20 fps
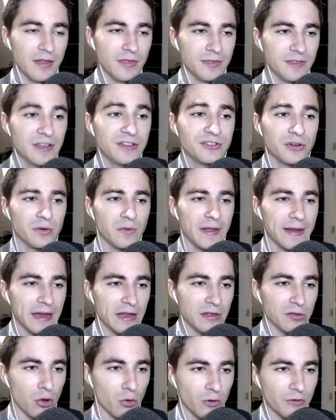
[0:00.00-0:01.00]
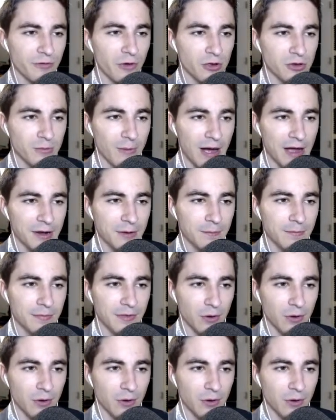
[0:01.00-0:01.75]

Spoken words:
these are like a lower volume item.